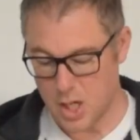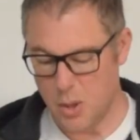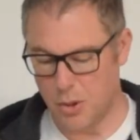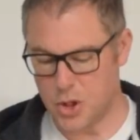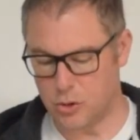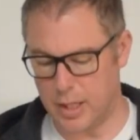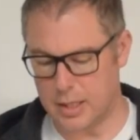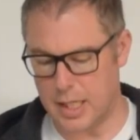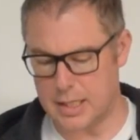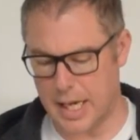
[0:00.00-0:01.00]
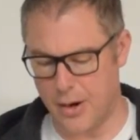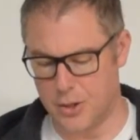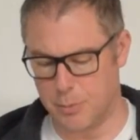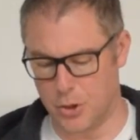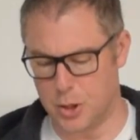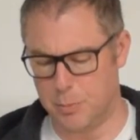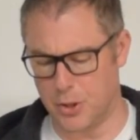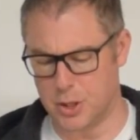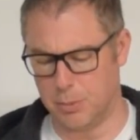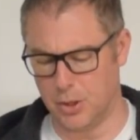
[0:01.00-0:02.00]
You want to shrink these down as much as
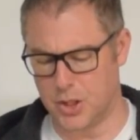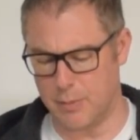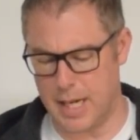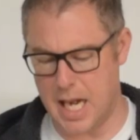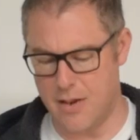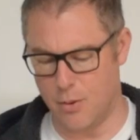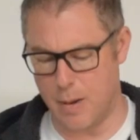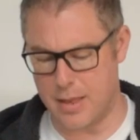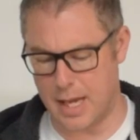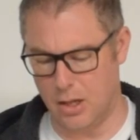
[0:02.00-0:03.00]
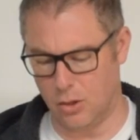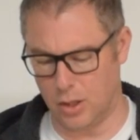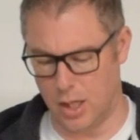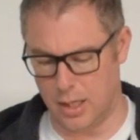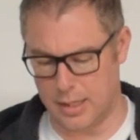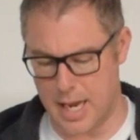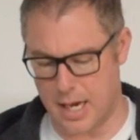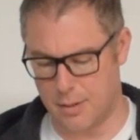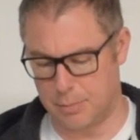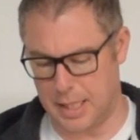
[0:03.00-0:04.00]
possible, so even when they look like they're
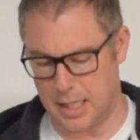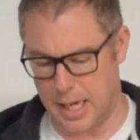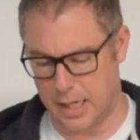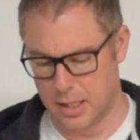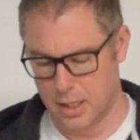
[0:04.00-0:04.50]
completely